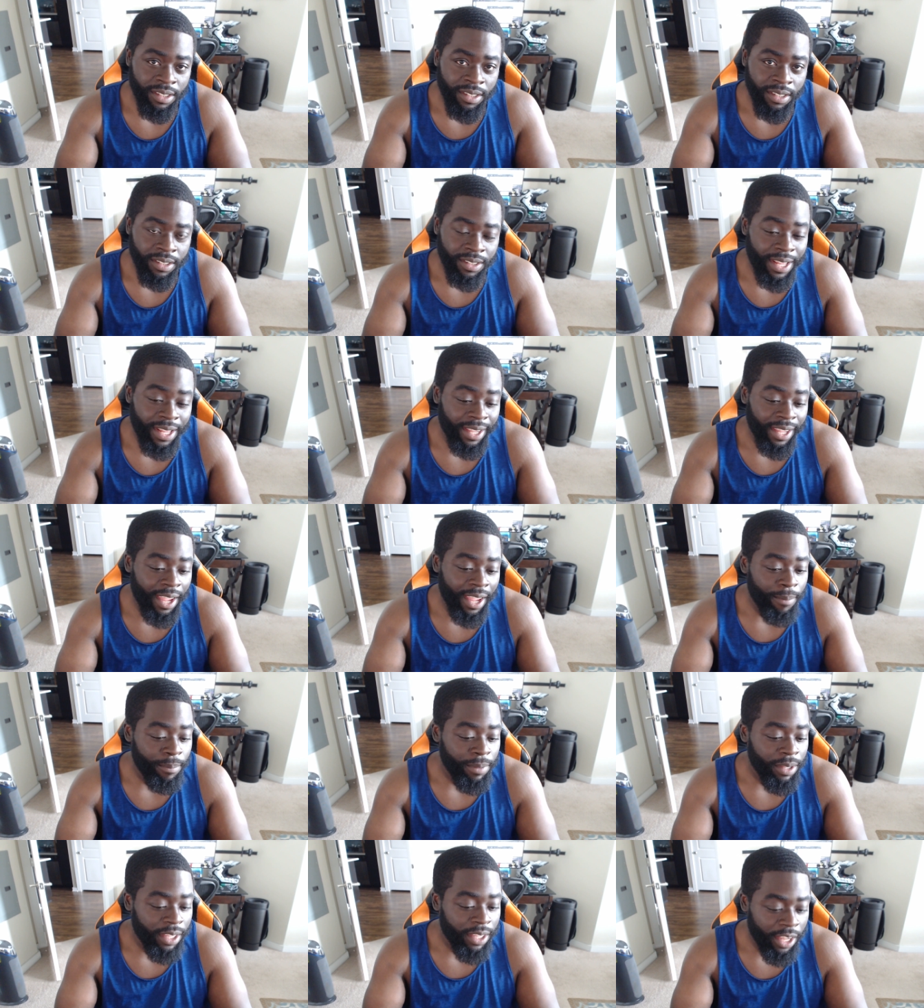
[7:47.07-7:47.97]
that can
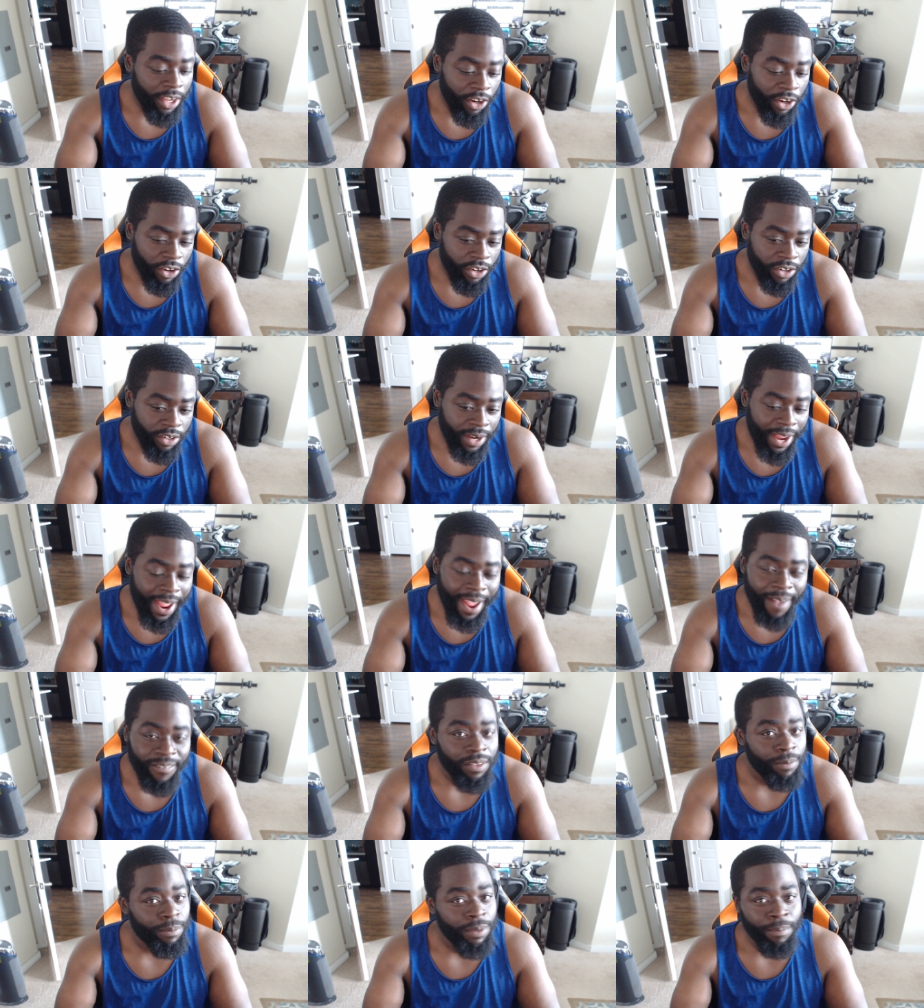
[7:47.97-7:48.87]
be cured have
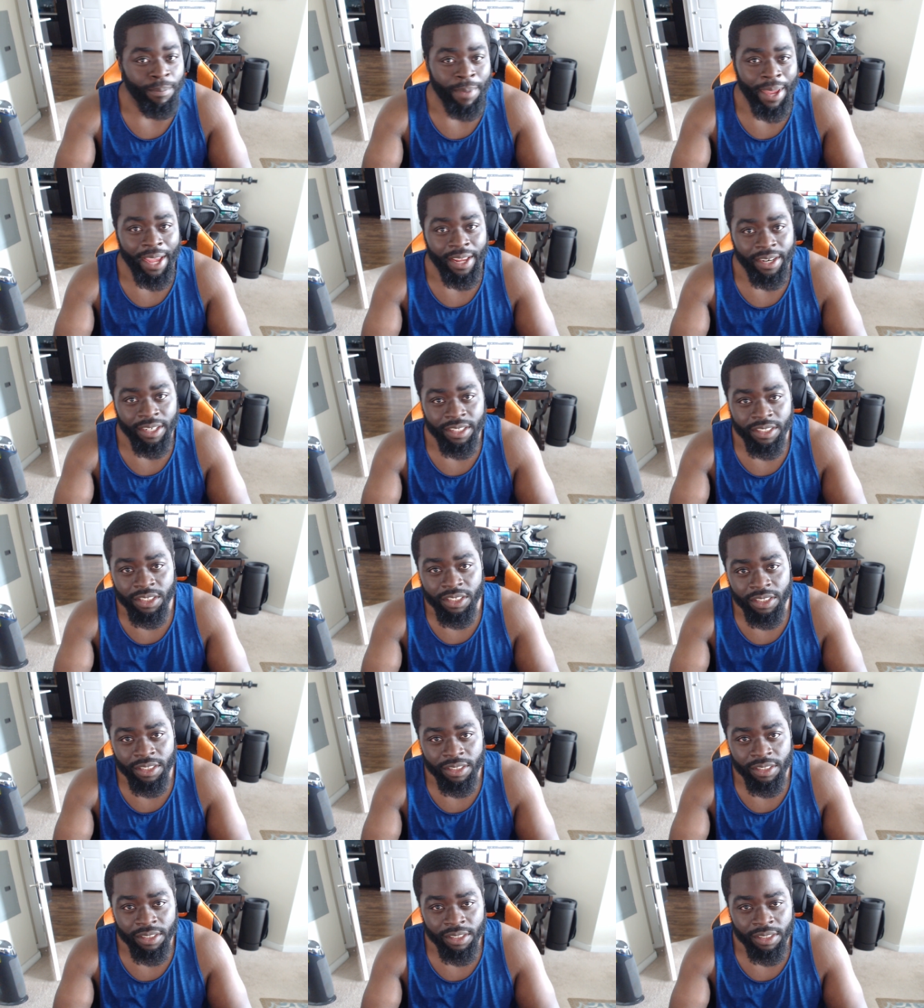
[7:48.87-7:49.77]
to be managed.
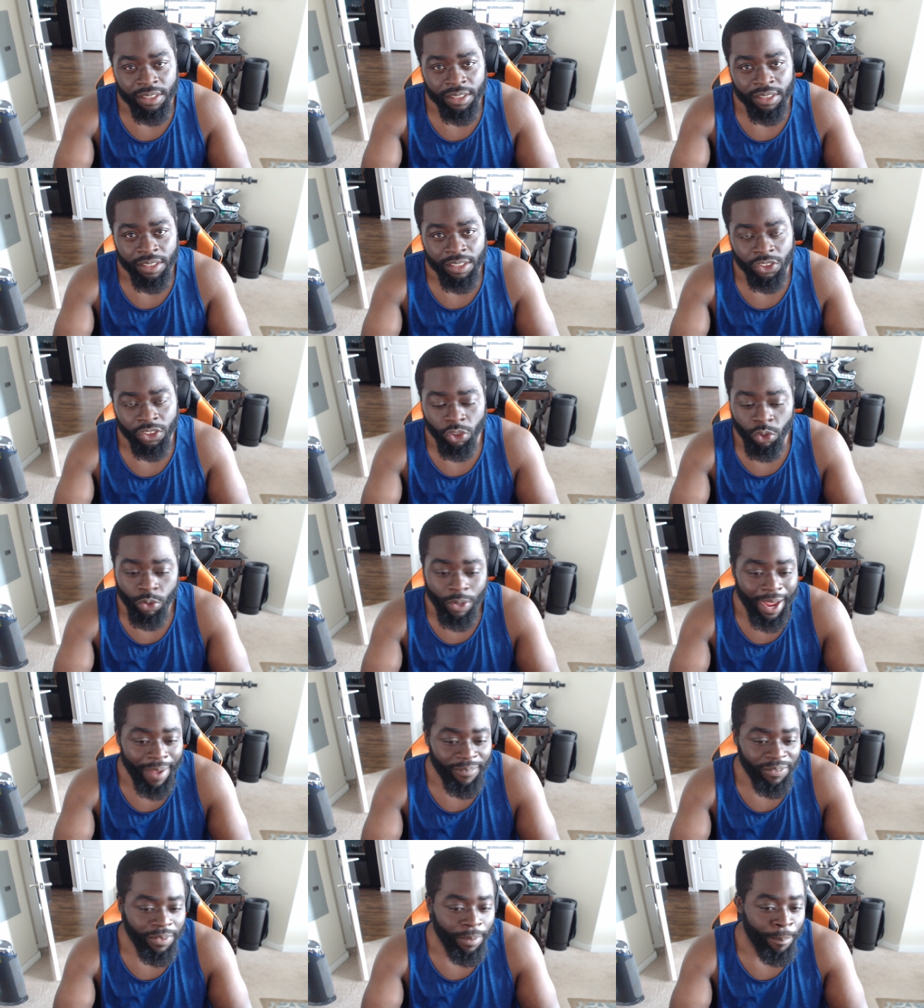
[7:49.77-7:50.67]
So you
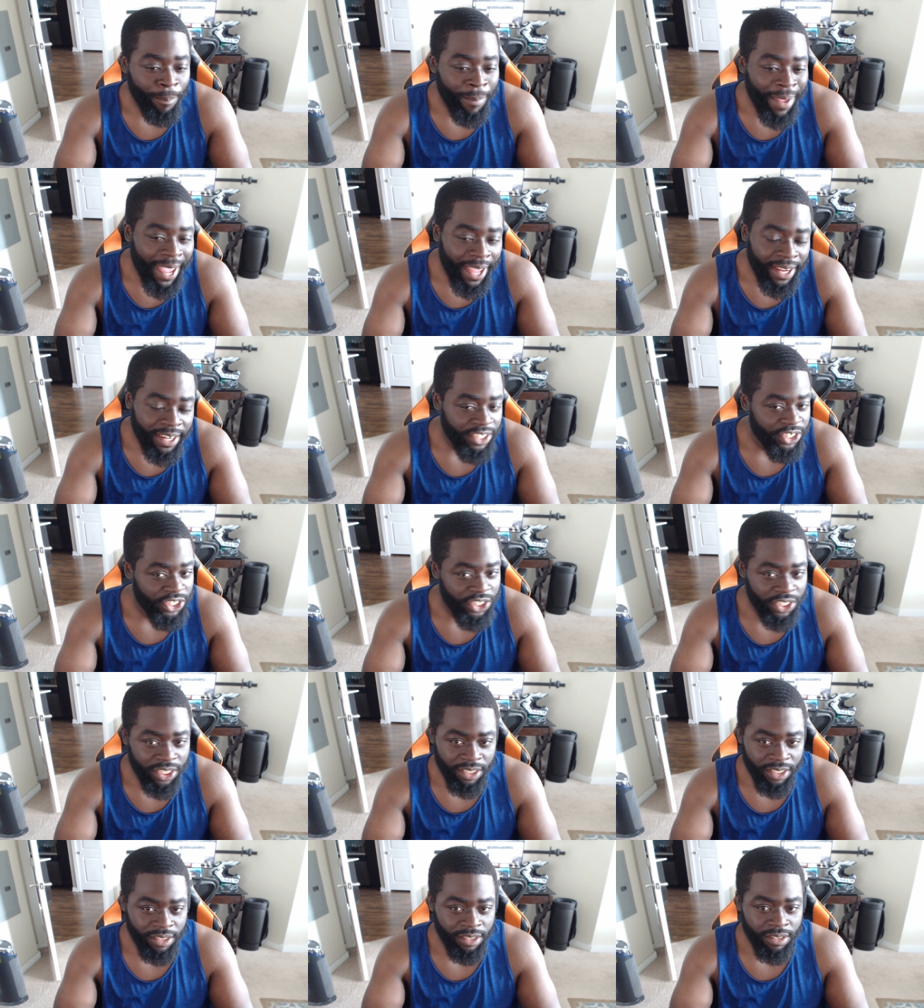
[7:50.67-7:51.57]
have to manage
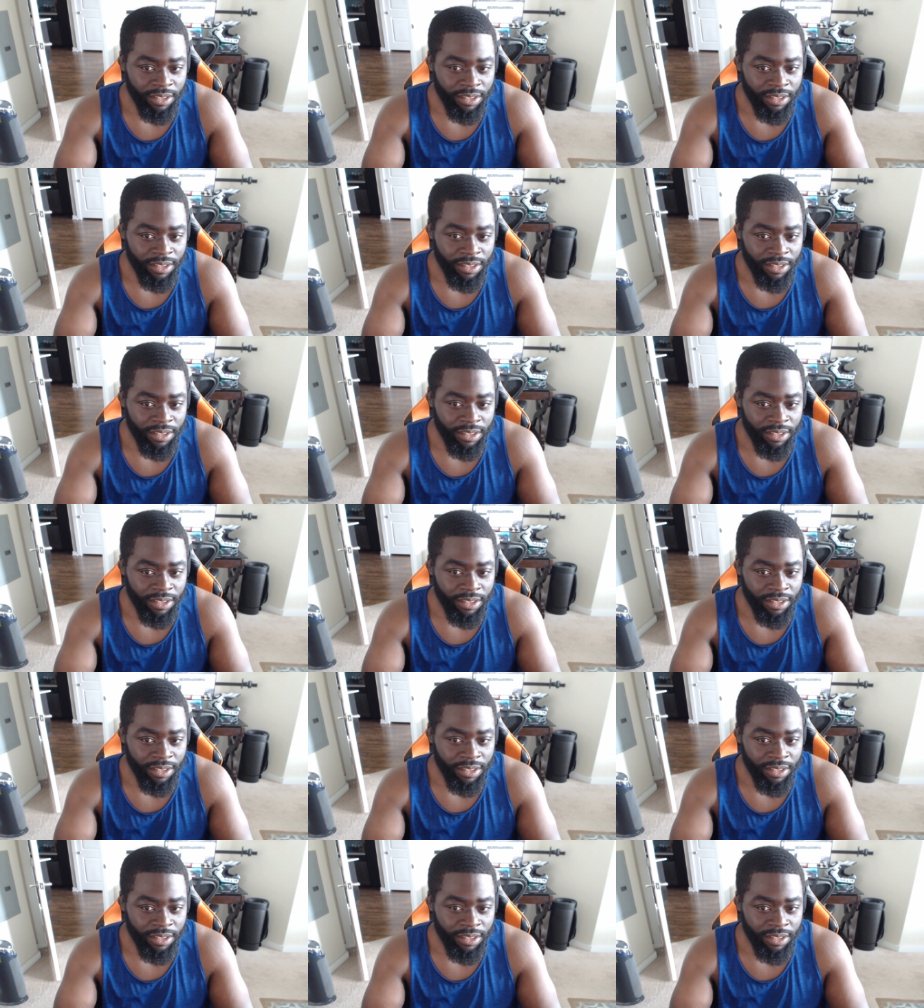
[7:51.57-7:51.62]
it.